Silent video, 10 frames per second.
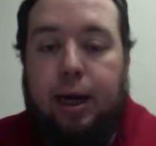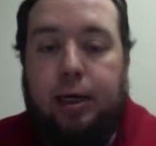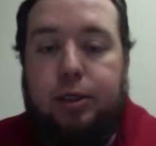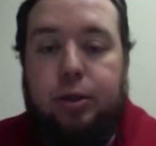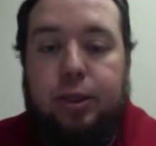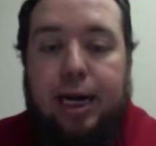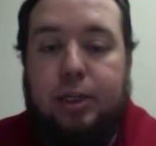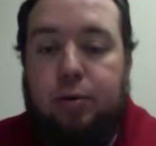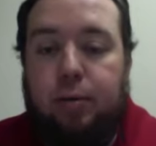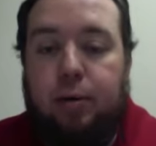So
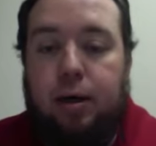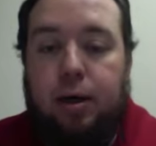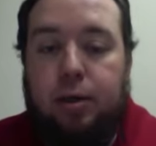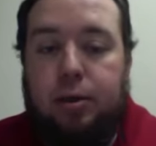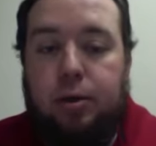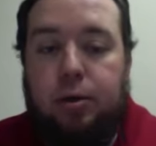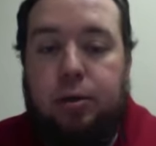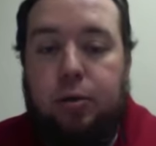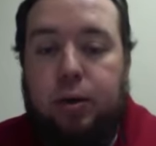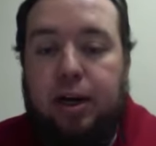that's what.
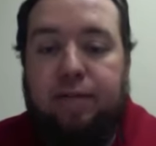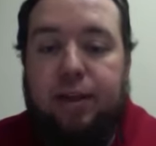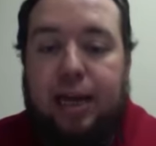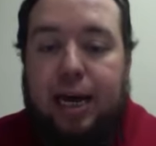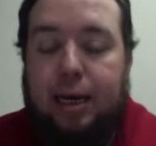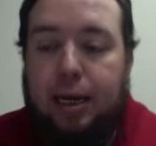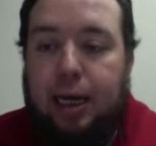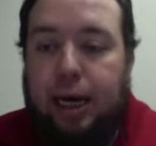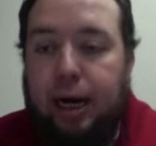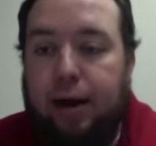So whenever that
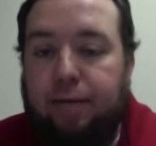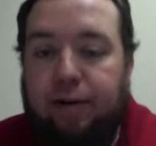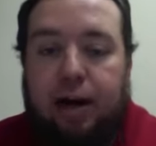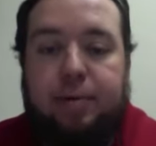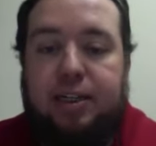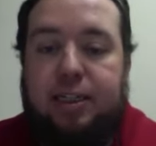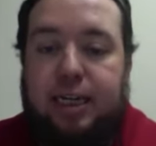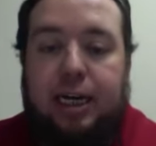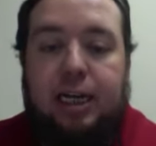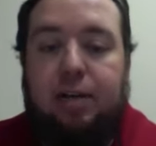Vav
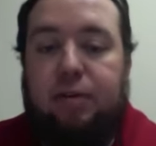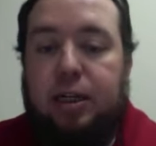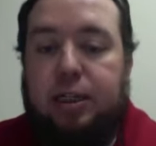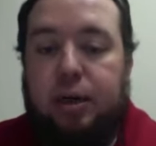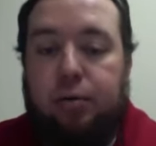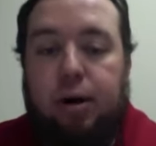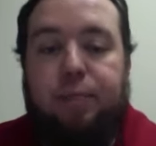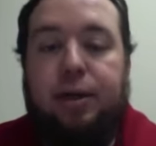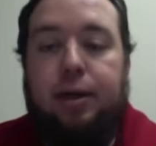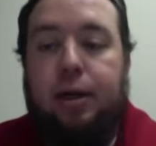consecutive gets
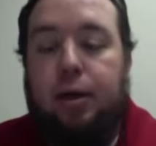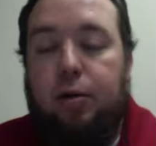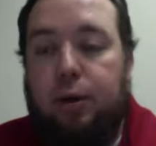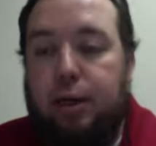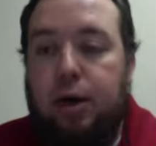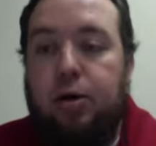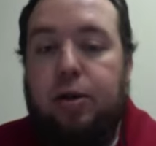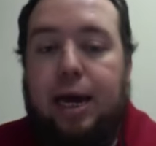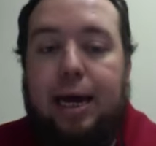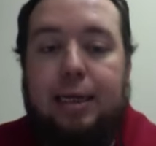interrupted, we know
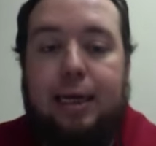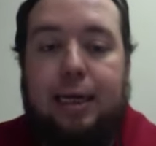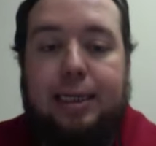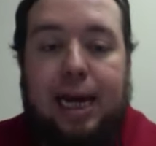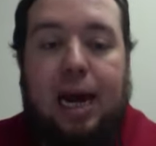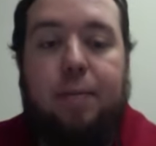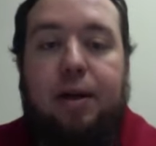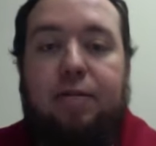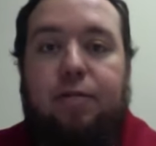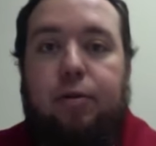that it's
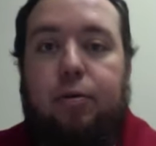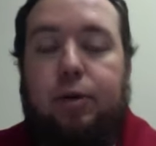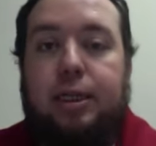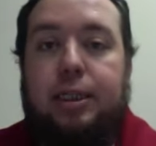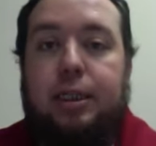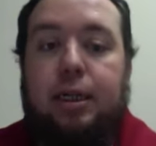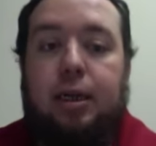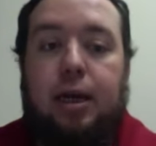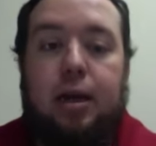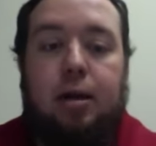happening for a reason,
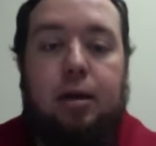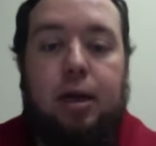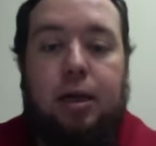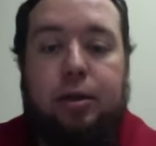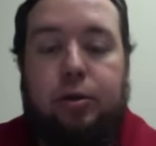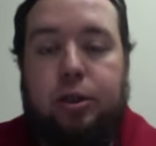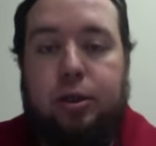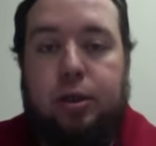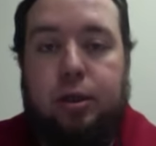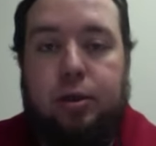and
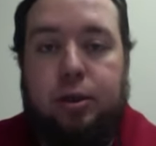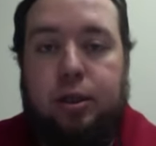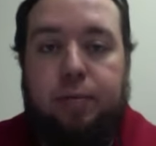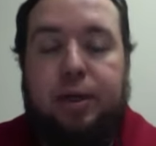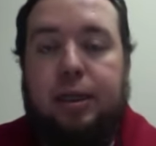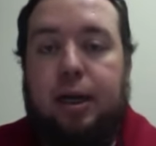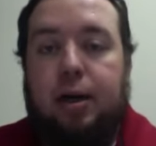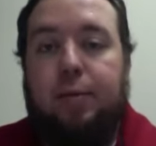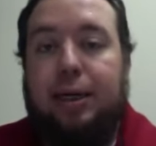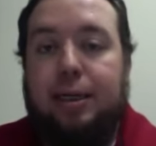there's something there
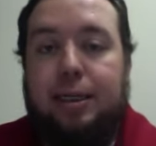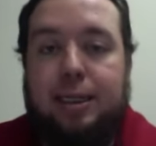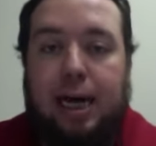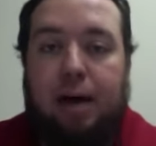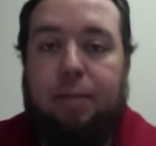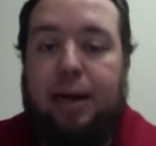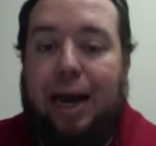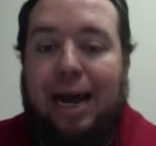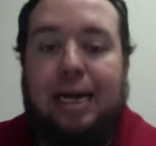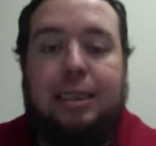that we need to stop and
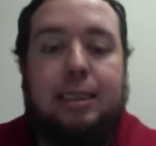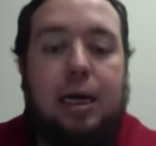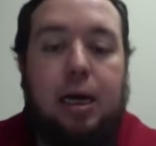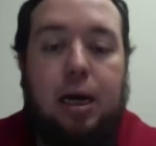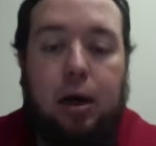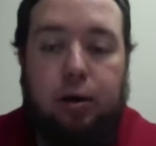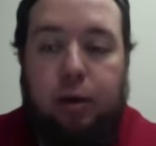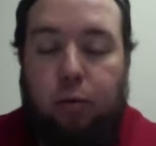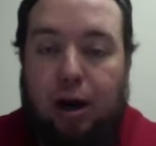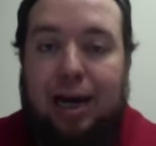ask. Okay,
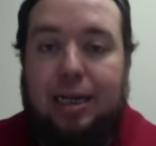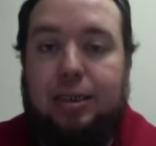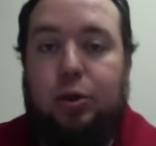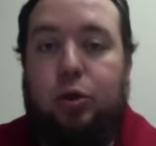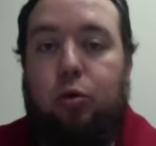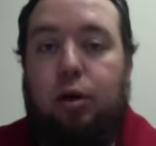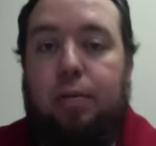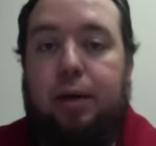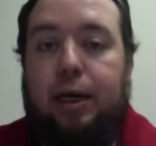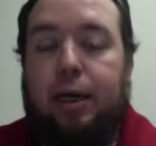why is the story
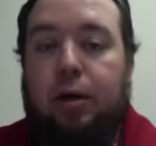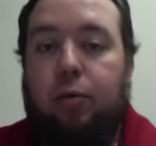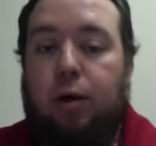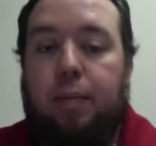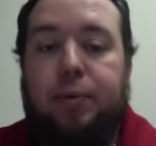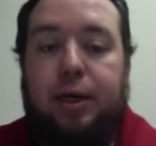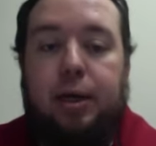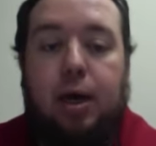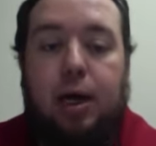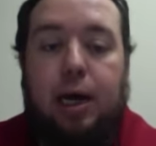being
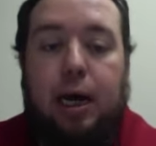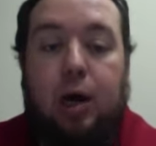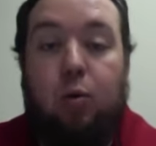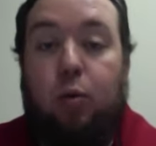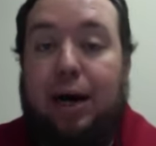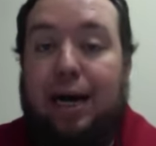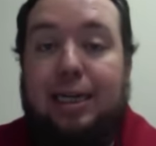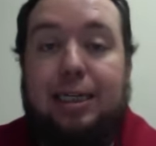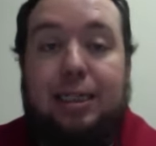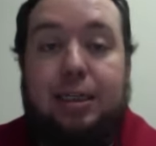interrupted? Why
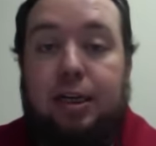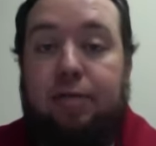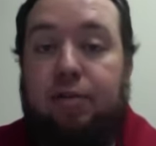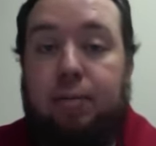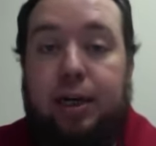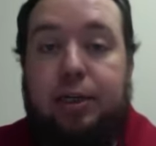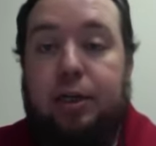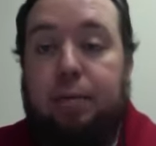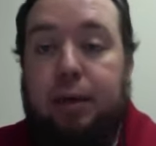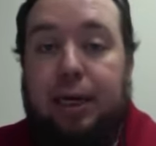is this
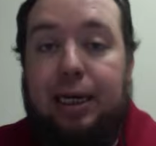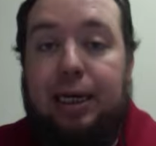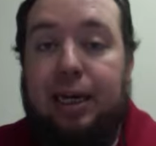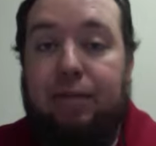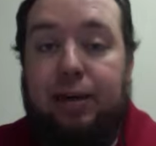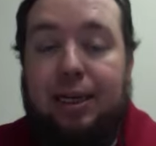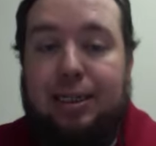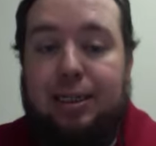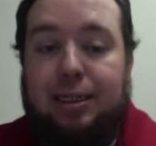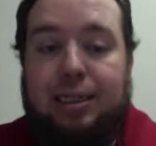information being given
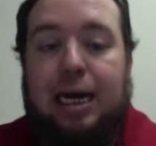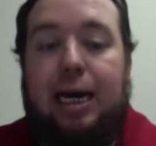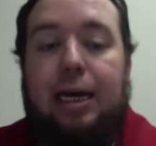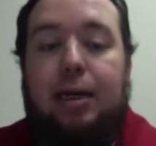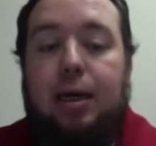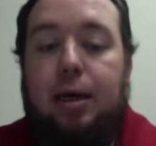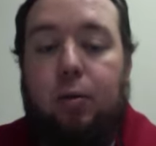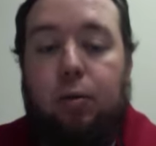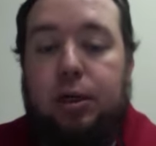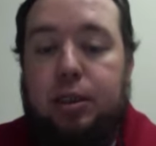as an aside?
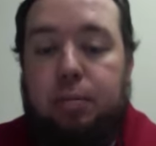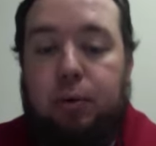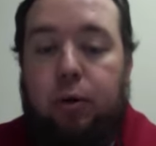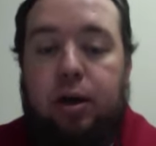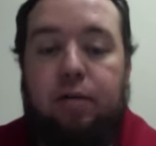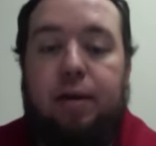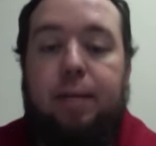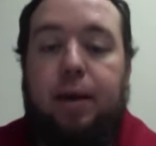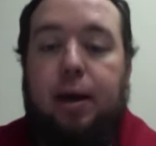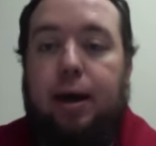What is the point of
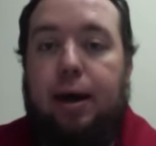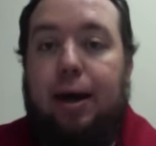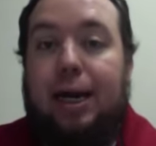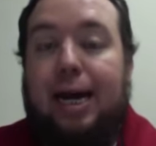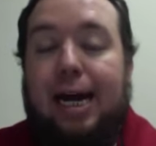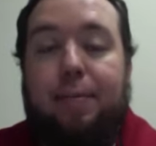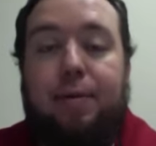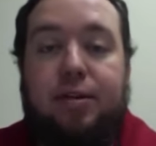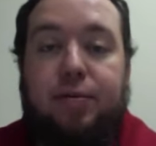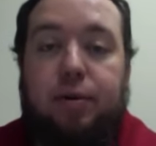it? And it
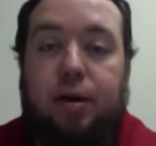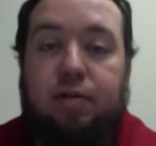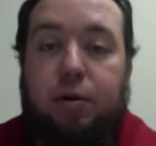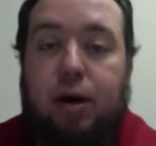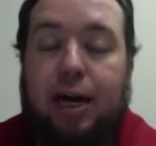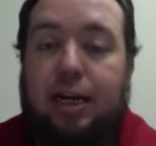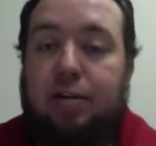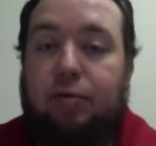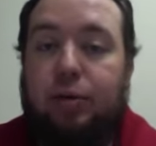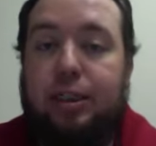happens for a variety
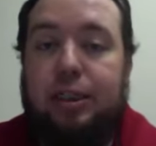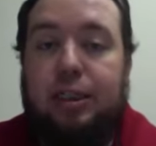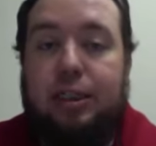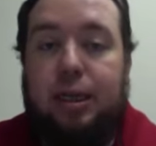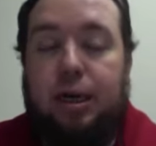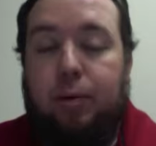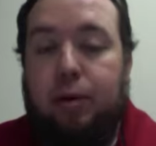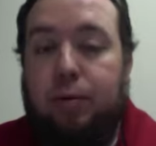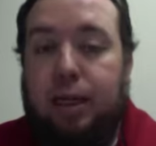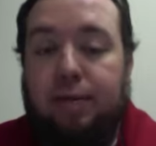of reasons, and we
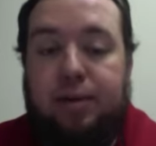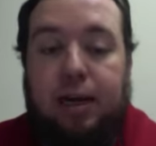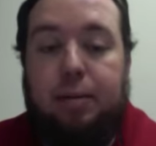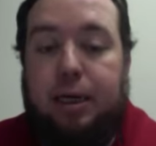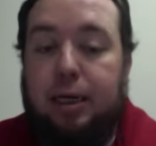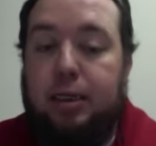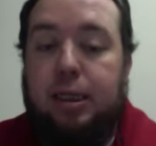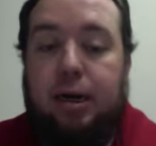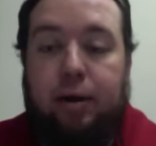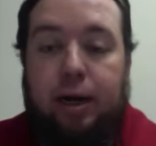don't really have time to get into
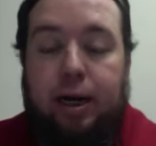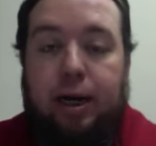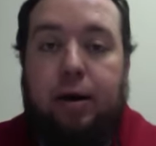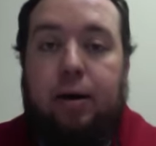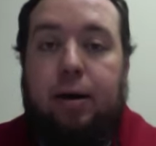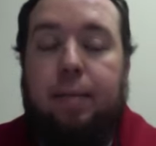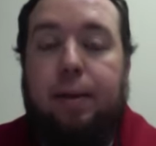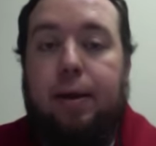that right now.